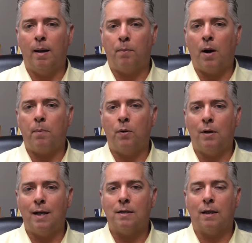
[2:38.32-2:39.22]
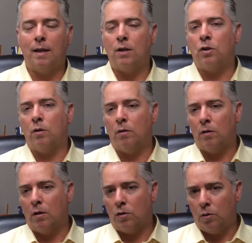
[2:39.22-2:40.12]
proper designation
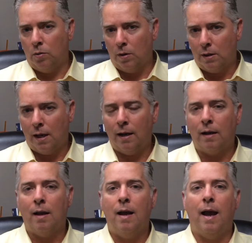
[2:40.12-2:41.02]
to the tenant